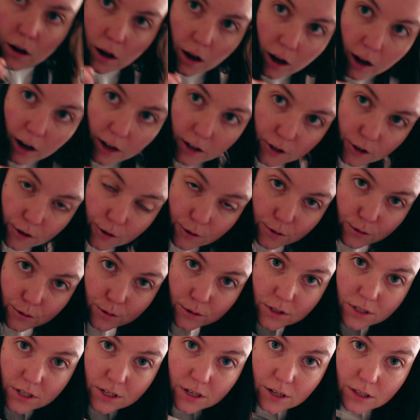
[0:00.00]
I
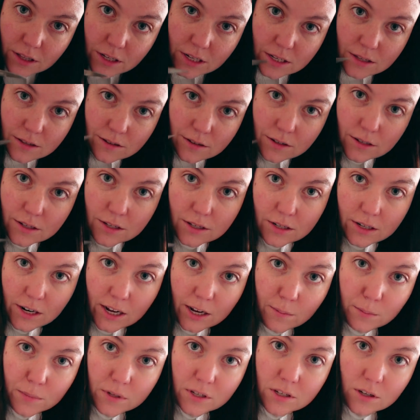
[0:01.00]
use these little
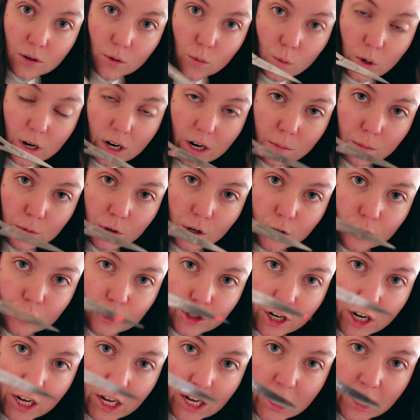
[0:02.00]
snips when I'm
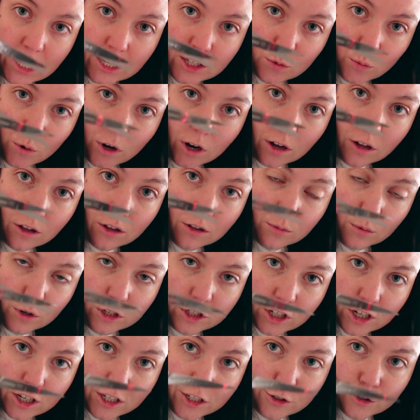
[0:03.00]
crocheting as well,
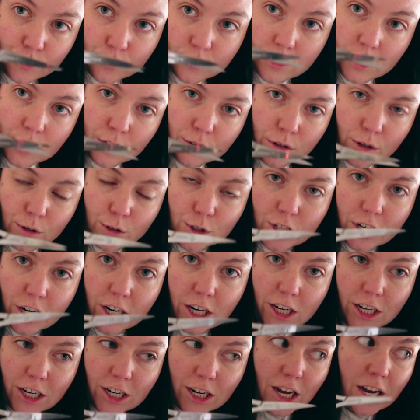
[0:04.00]
which I usually
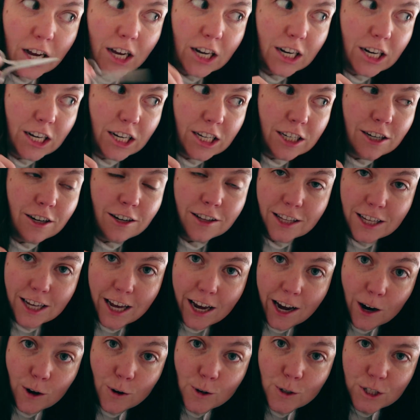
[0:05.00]
crochet at night on the
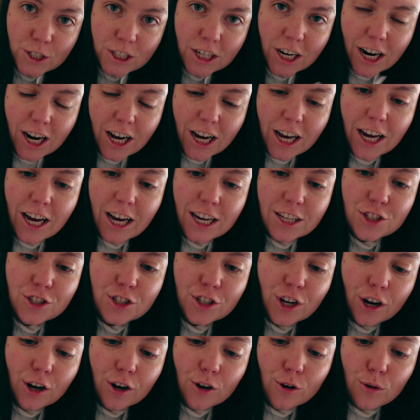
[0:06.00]
couch.
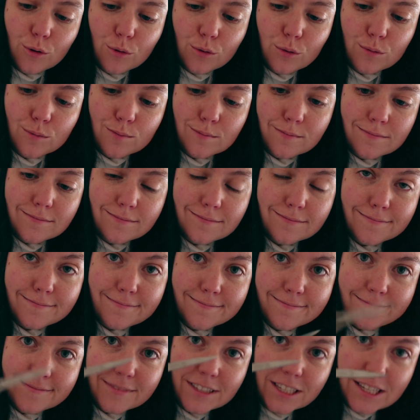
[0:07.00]
So
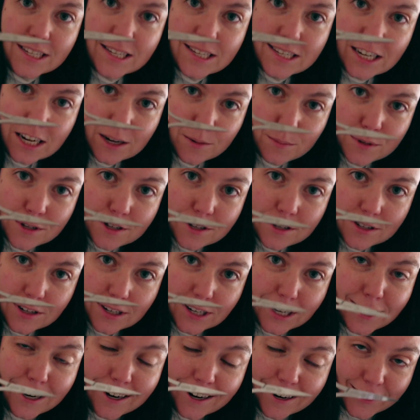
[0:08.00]
these snips
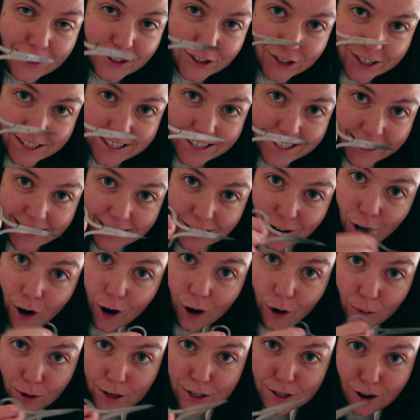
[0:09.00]
are just like
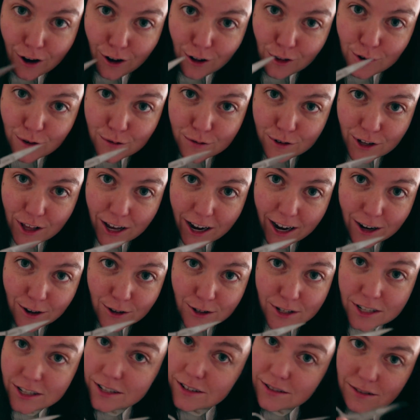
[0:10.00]
always all over the
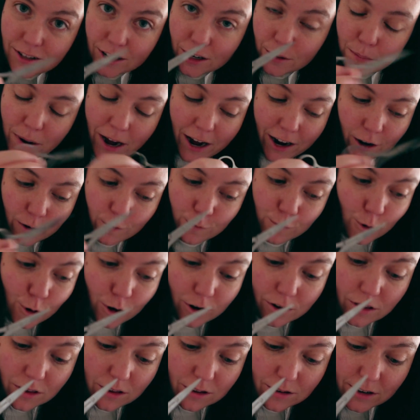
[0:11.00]
house. They're back and
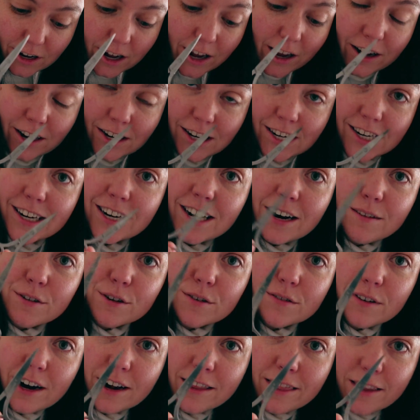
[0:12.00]
forth and I can never
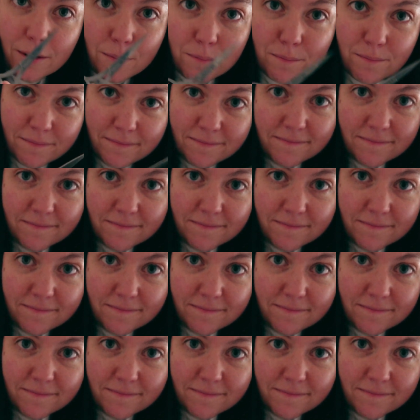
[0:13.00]
find them.